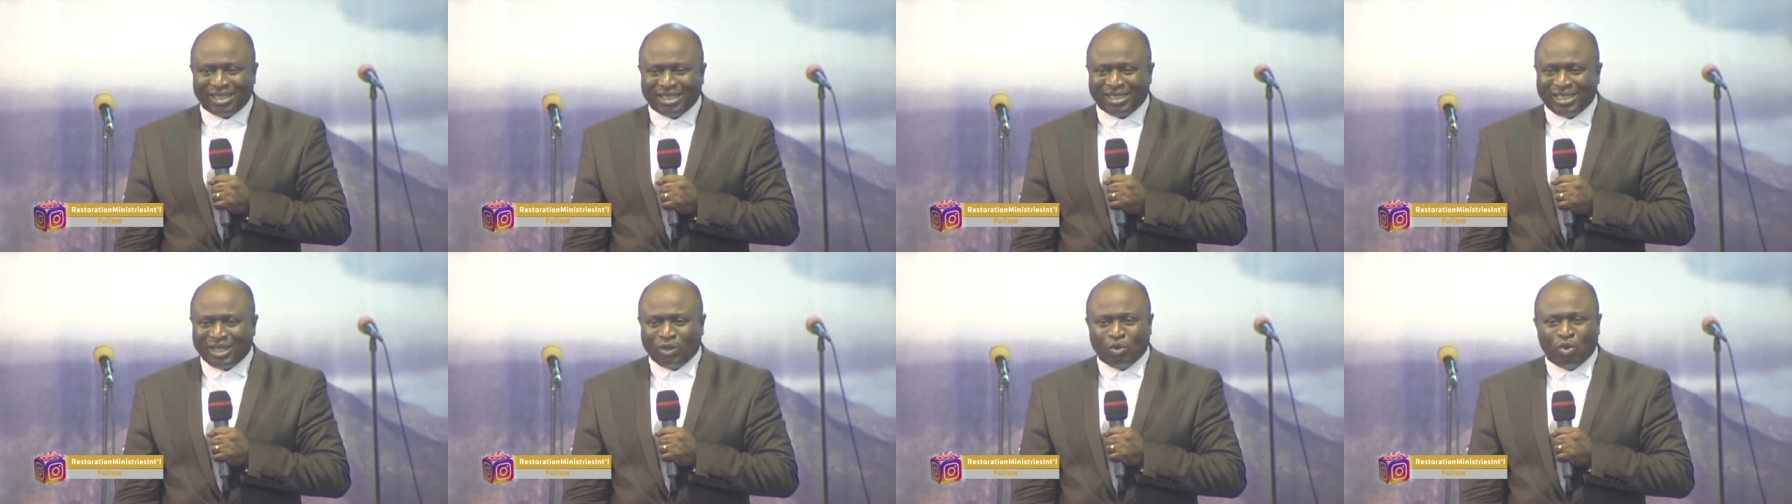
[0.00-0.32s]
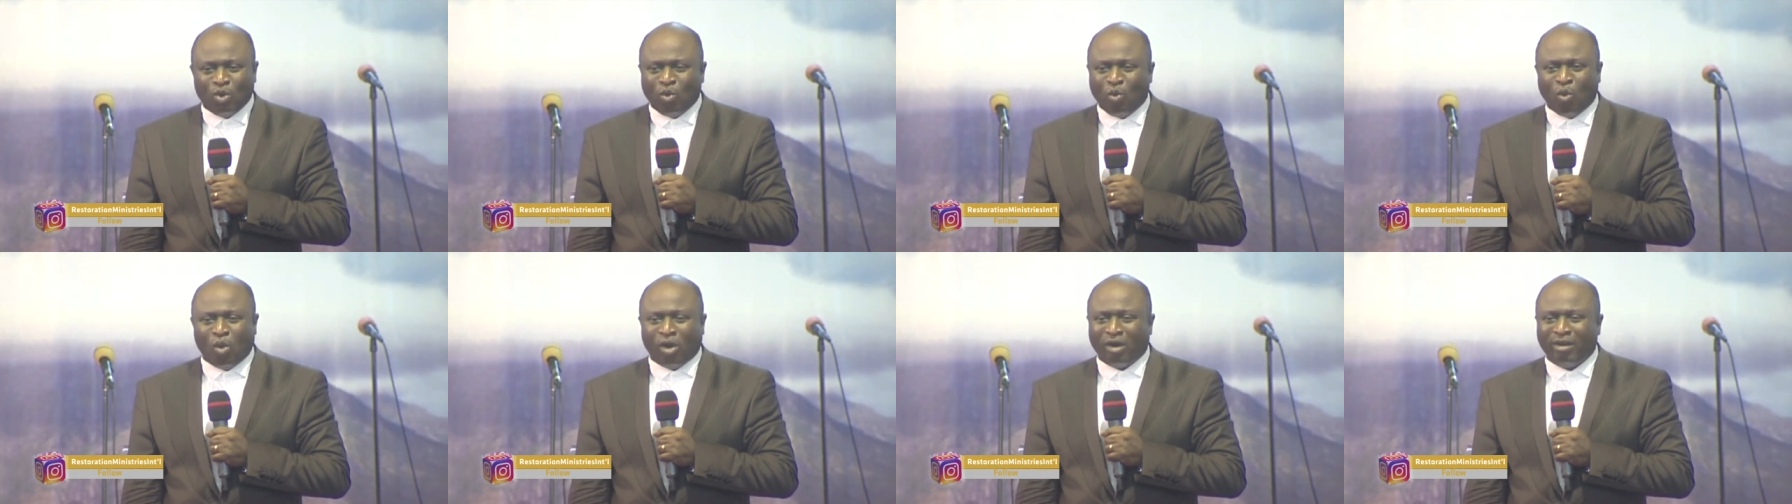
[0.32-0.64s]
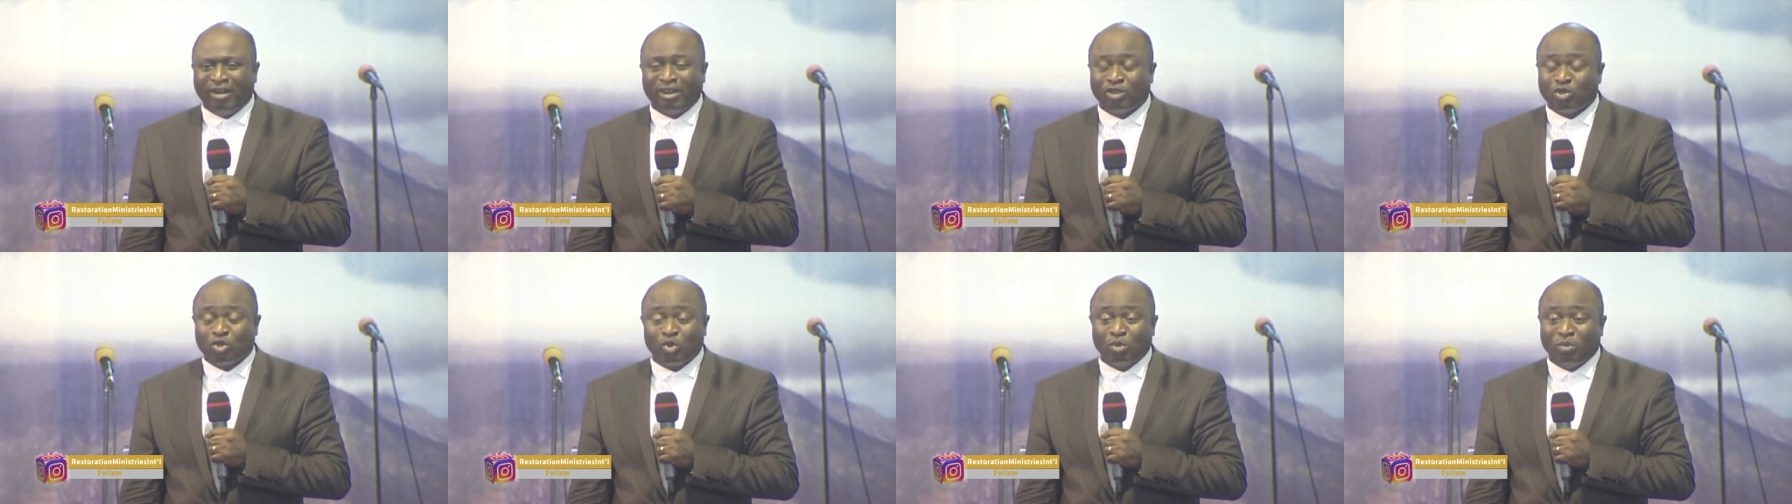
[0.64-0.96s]
They won't
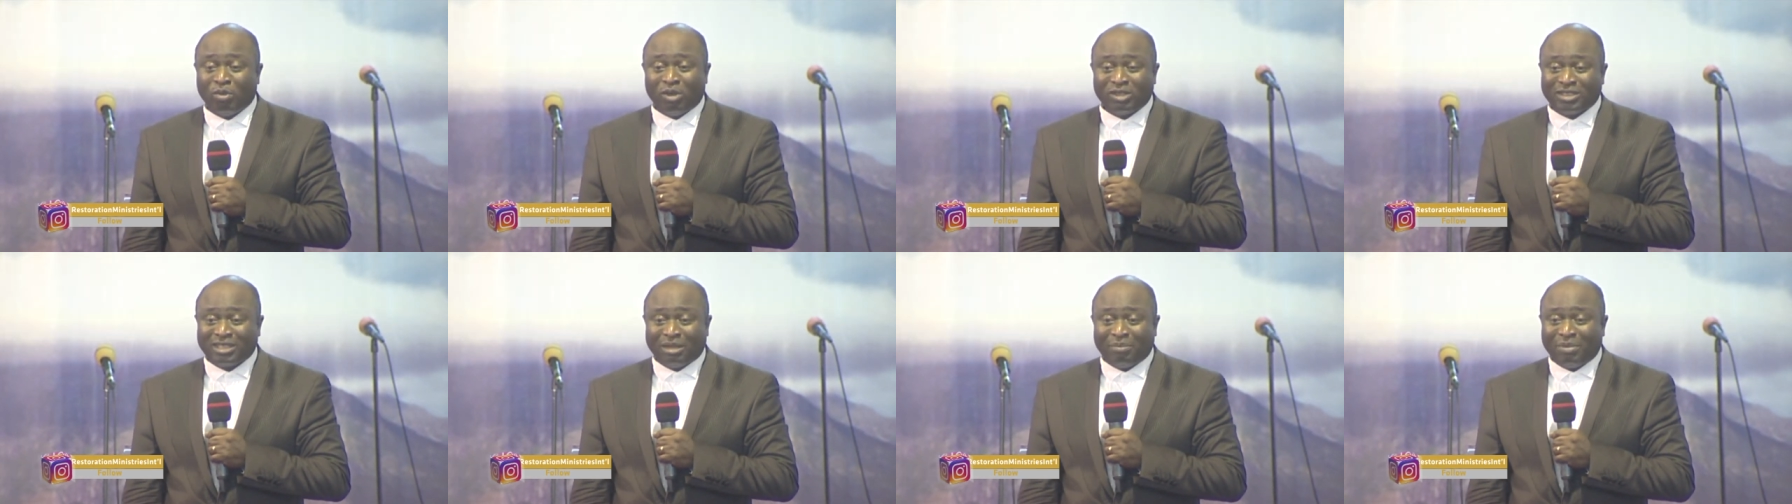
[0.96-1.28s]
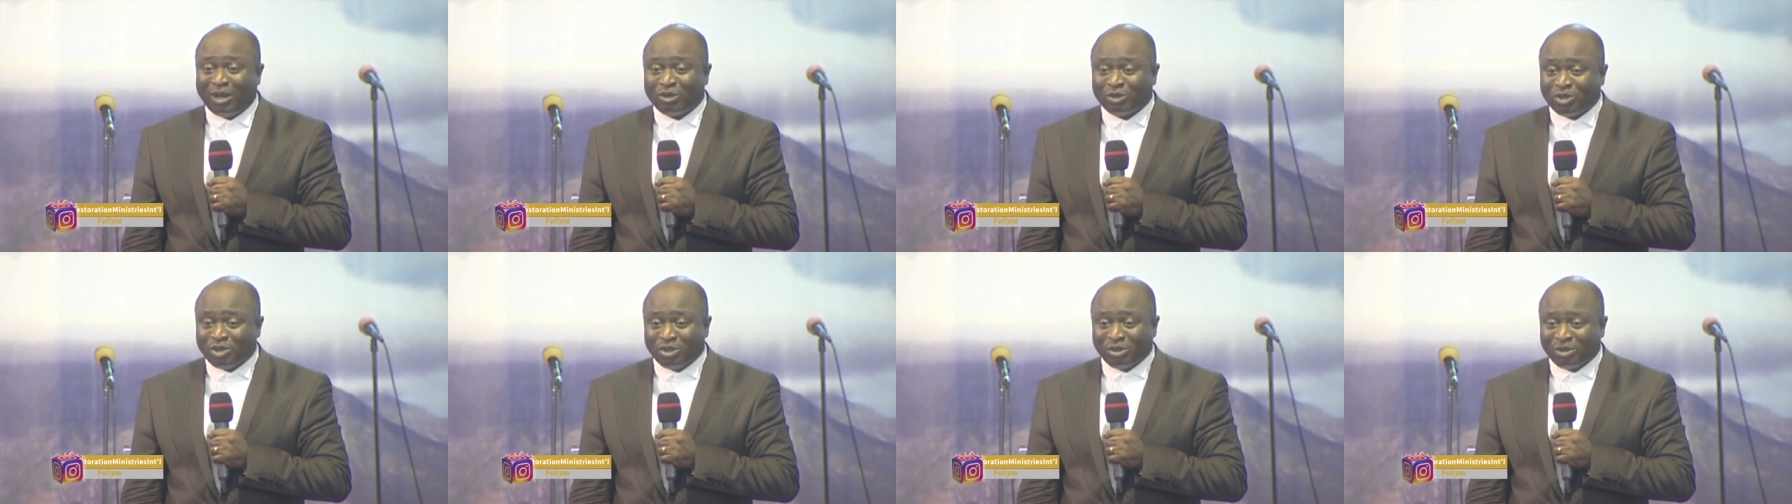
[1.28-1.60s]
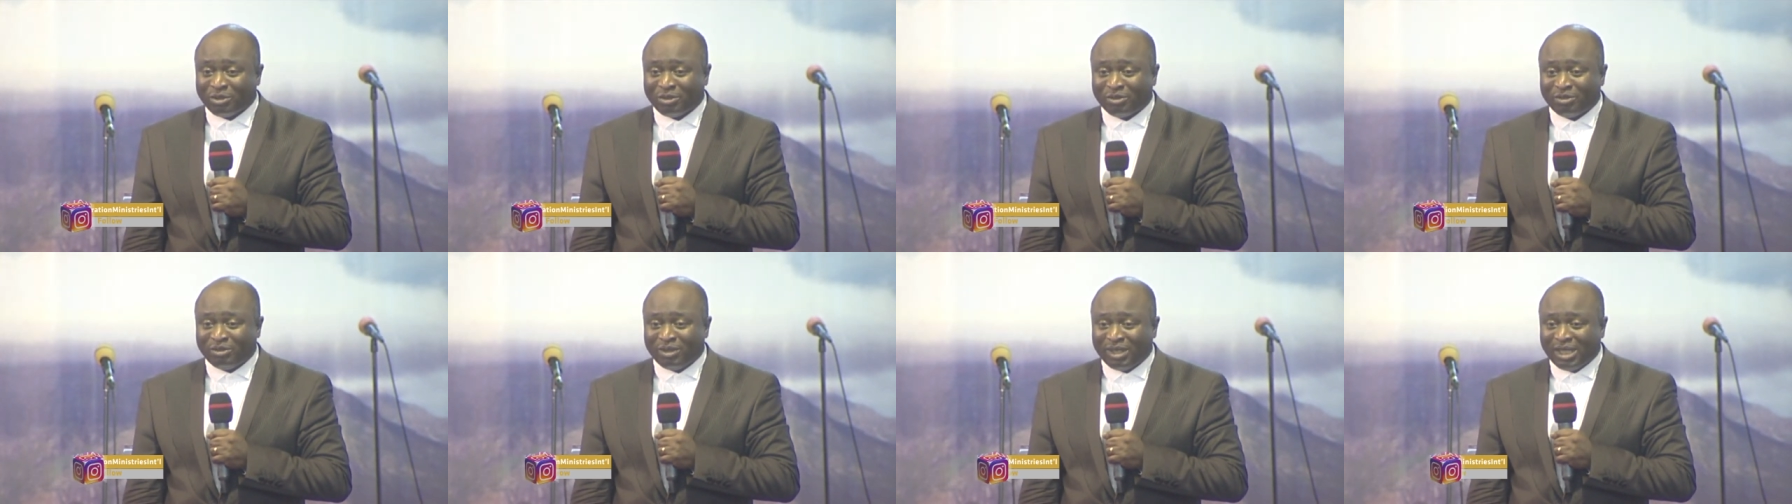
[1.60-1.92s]
worry too much about
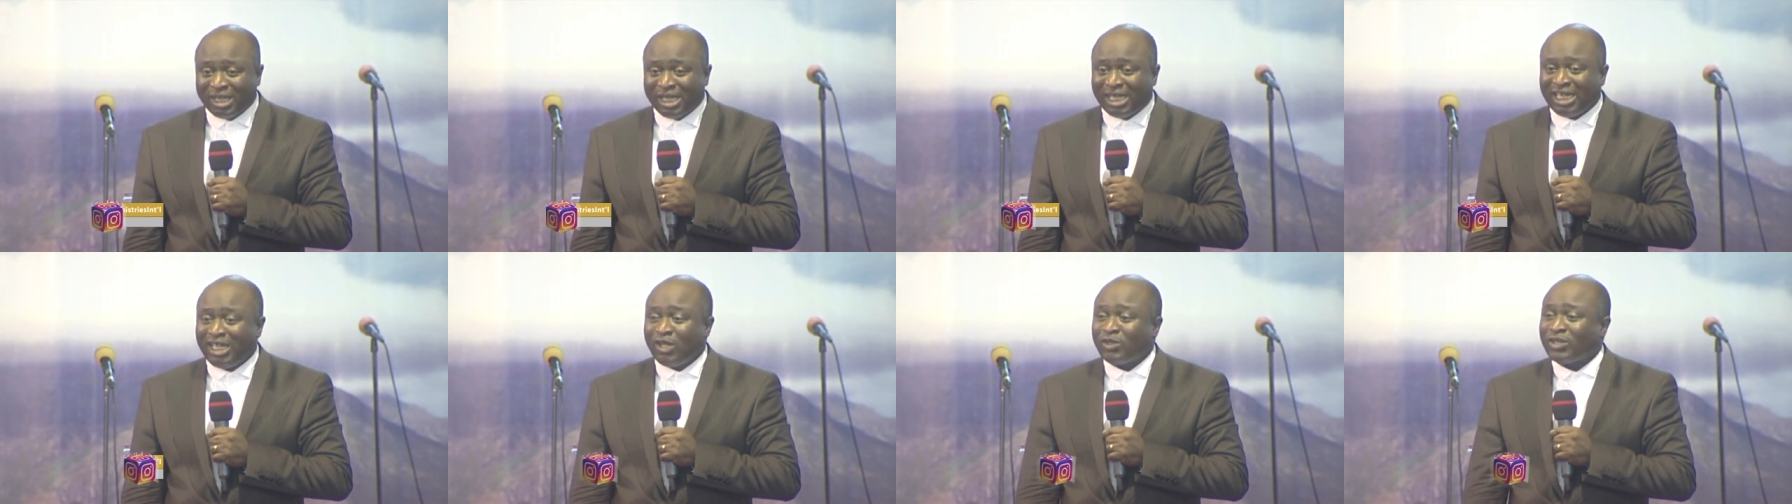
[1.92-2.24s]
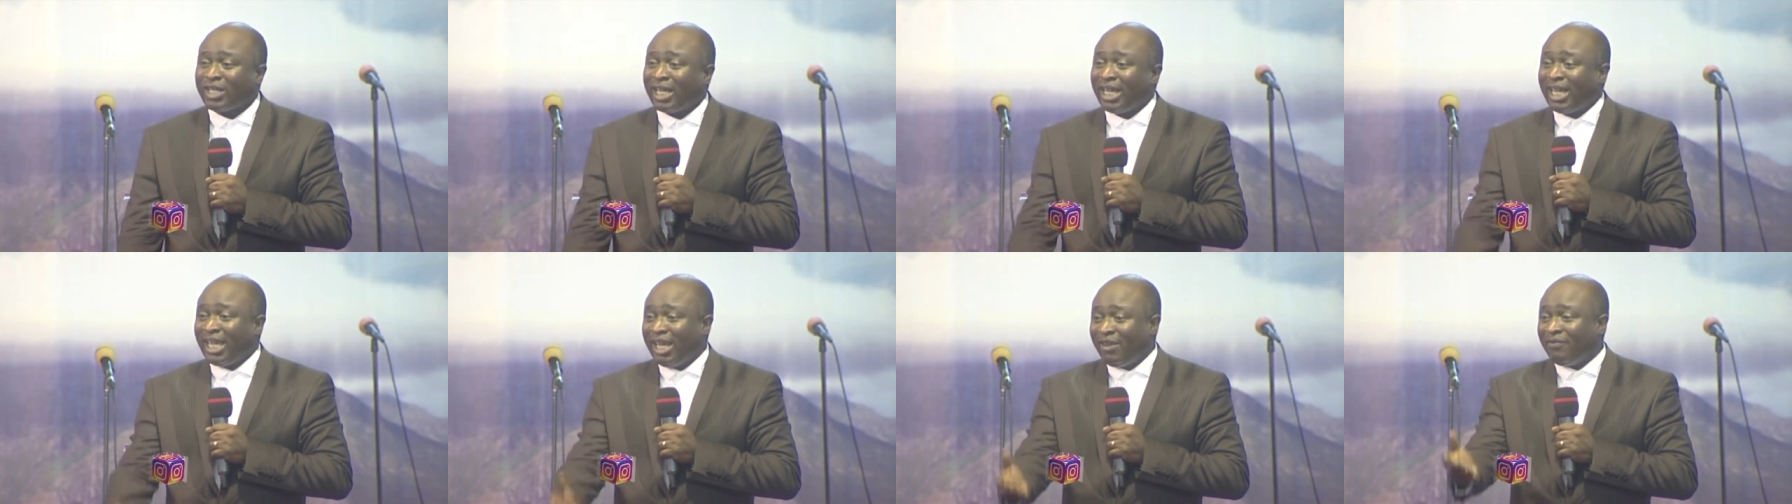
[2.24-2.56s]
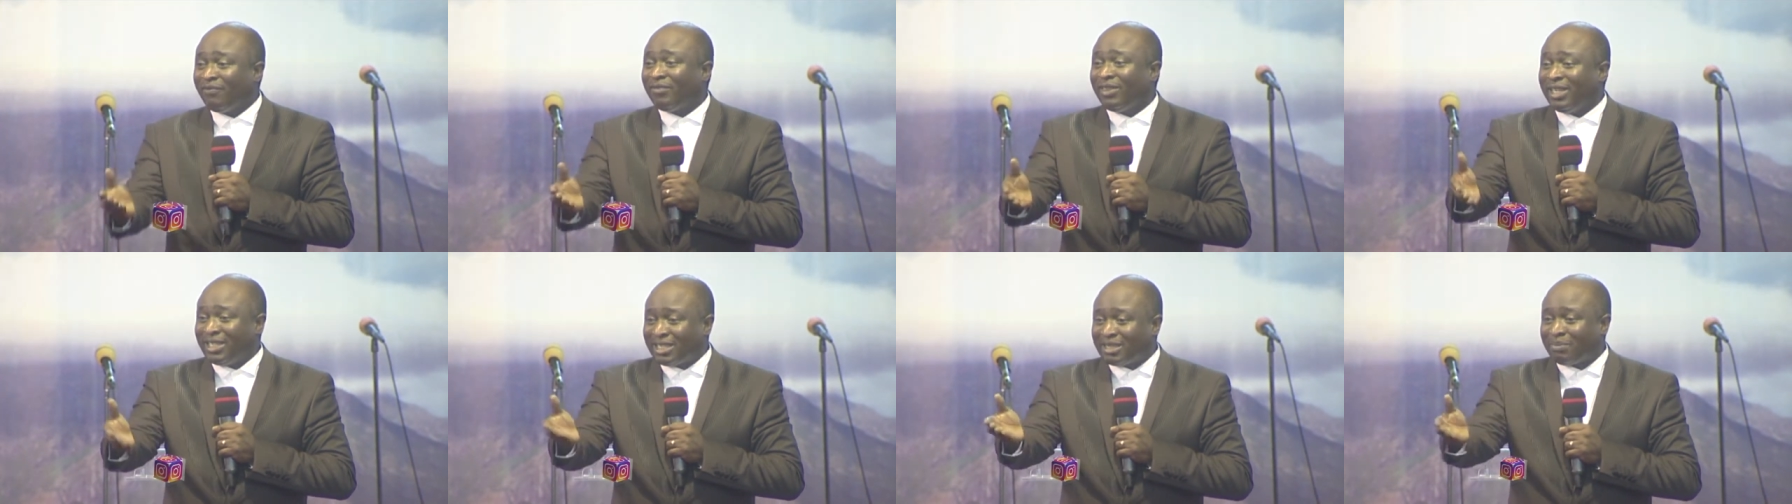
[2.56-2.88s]
you. They'll say,
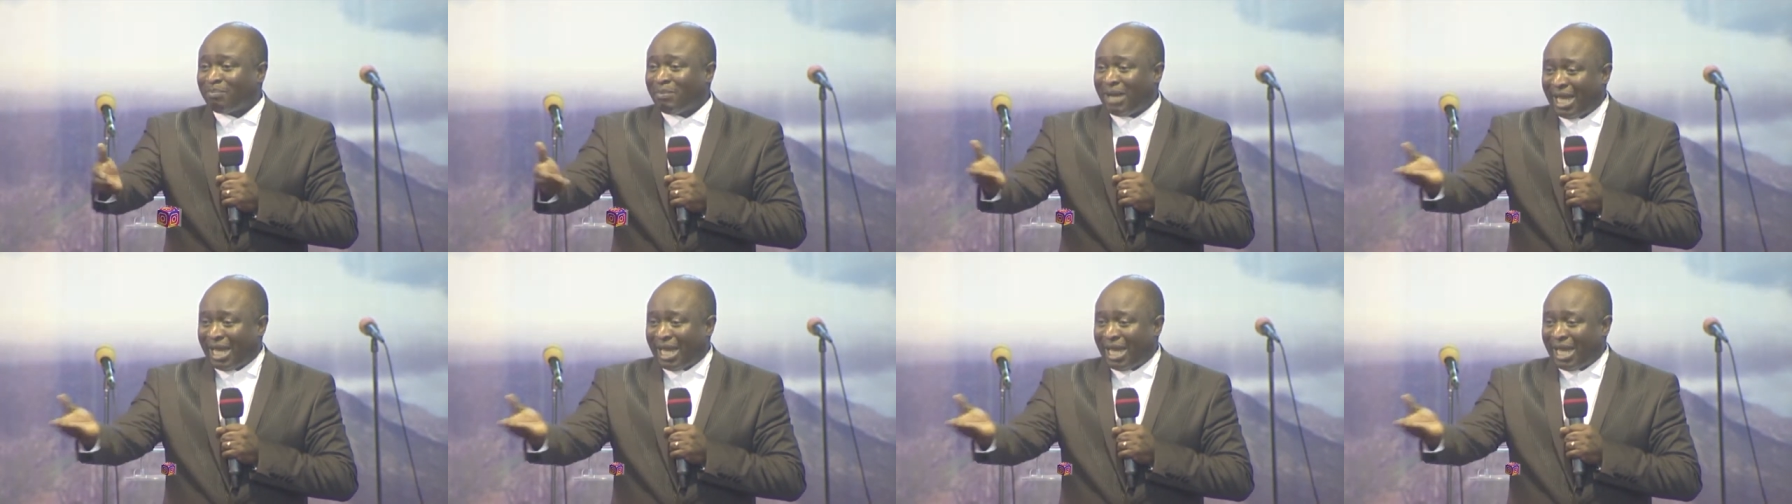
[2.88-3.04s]
if this